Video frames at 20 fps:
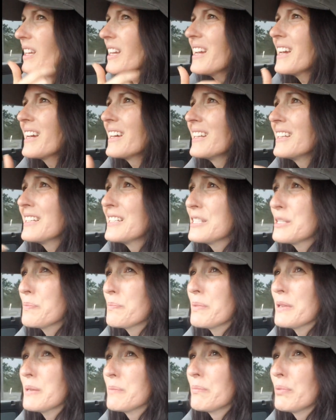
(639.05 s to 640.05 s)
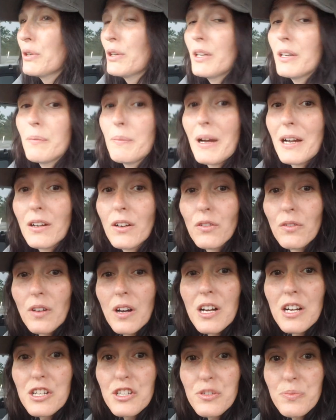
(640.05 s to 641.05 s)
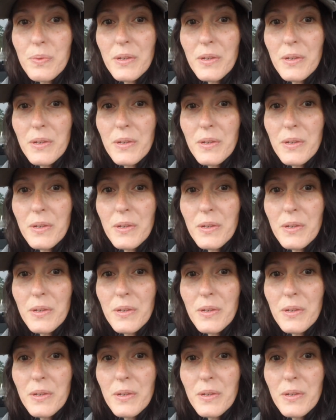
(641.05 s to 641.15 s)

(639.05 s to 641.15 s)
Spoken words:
and it's being put in my garage.